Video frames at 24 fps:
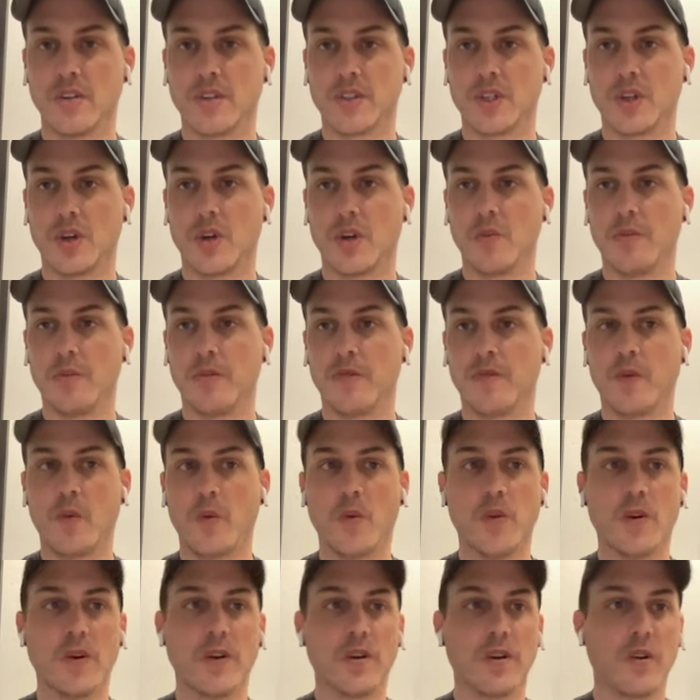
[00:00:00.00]
So
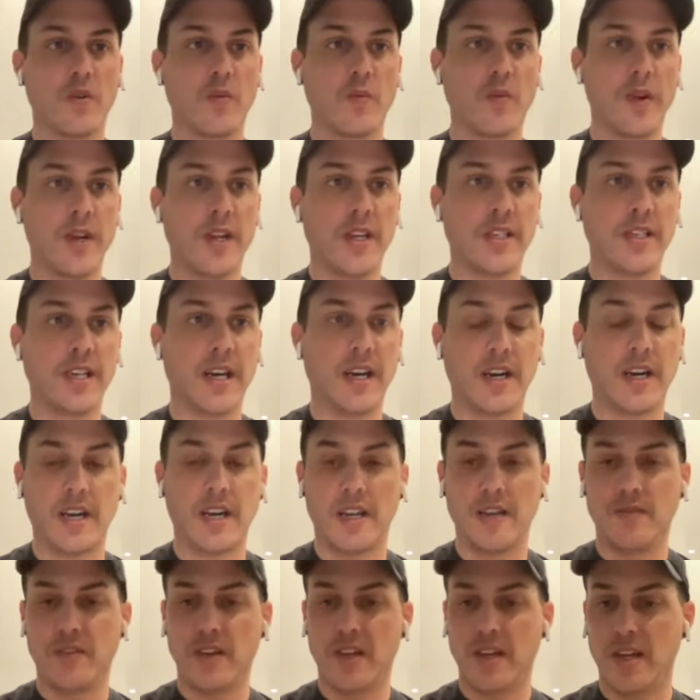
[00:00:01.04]
before we
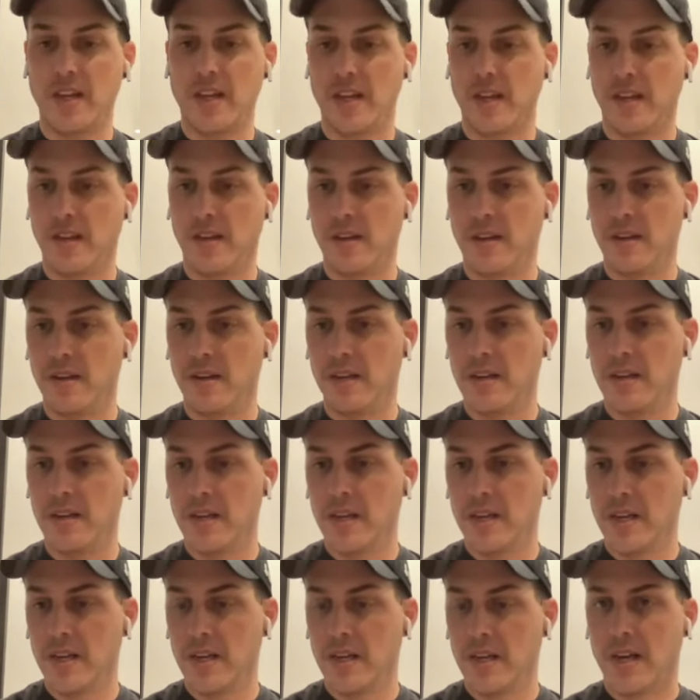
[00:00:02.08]
dive in,
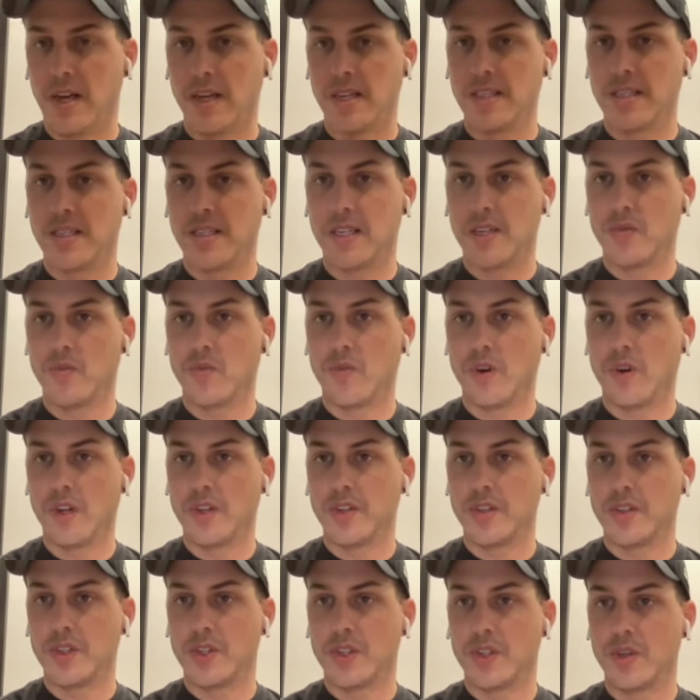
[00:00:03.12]
I did
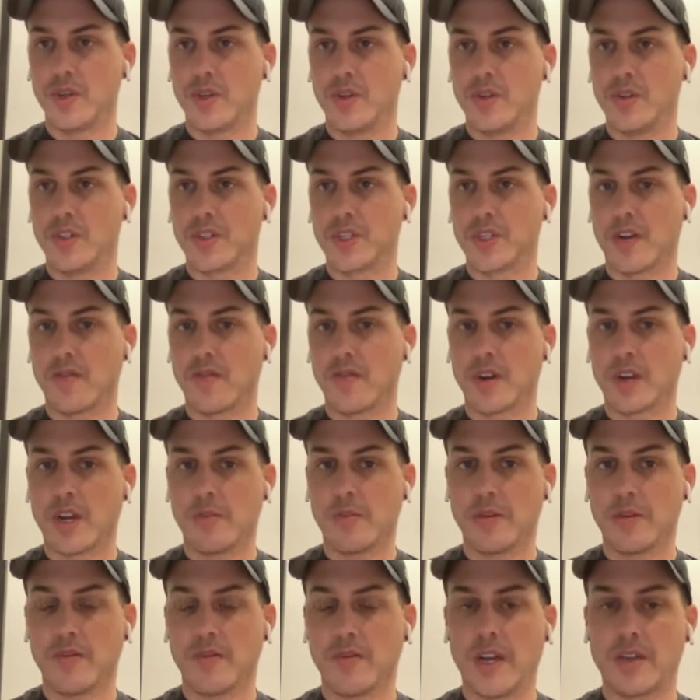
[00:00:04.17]
want to just cover a
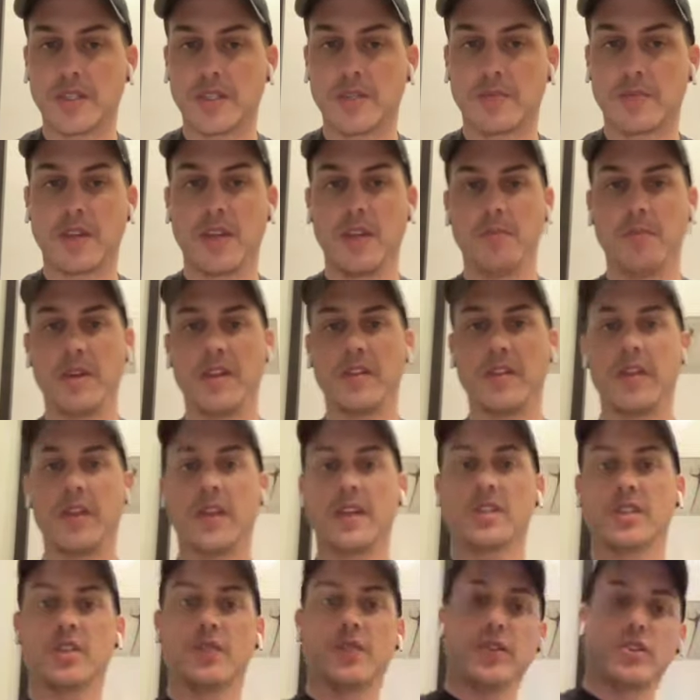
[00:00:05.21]
couple of housekeeping
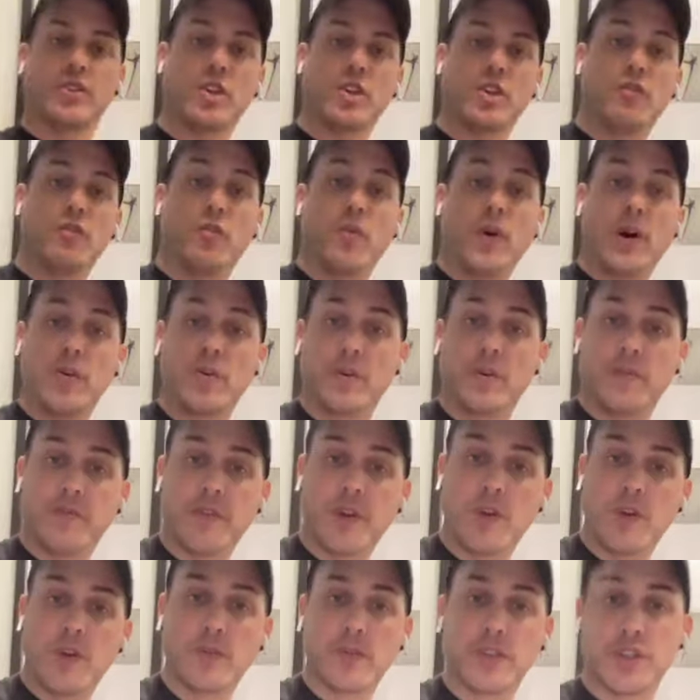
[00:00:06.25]
things. So first off, welcome
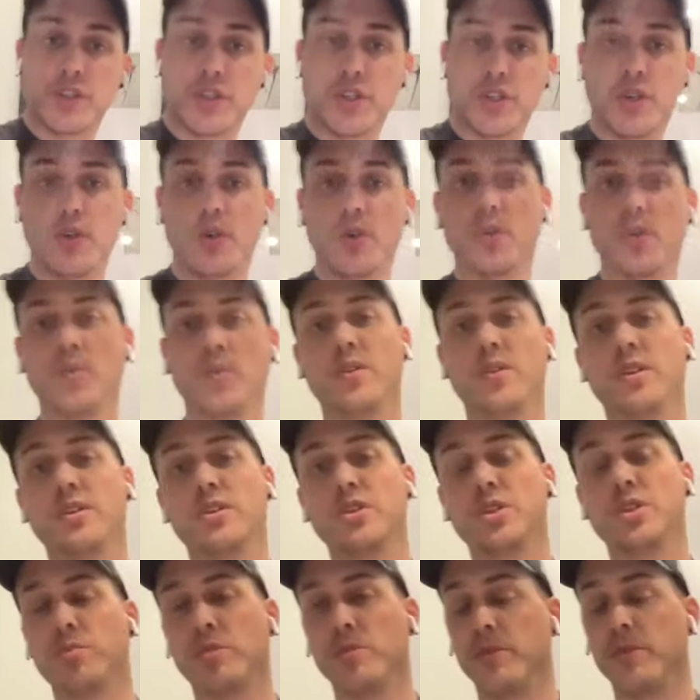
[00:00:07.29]
folks to the
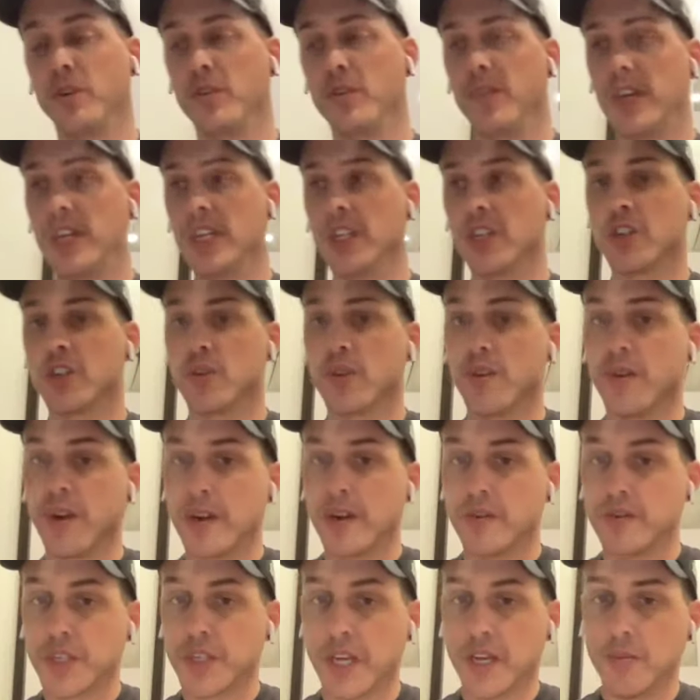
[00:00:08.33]
Supermove Industry
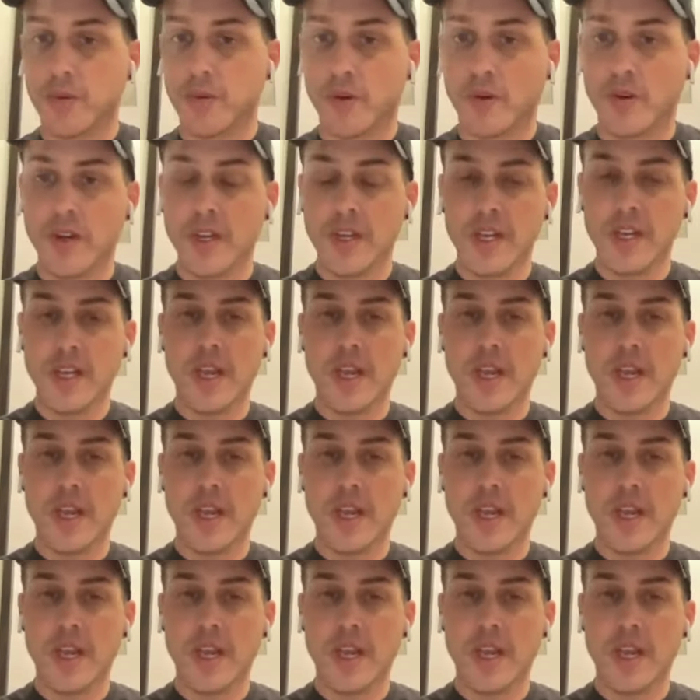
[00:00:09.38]
Roundtable.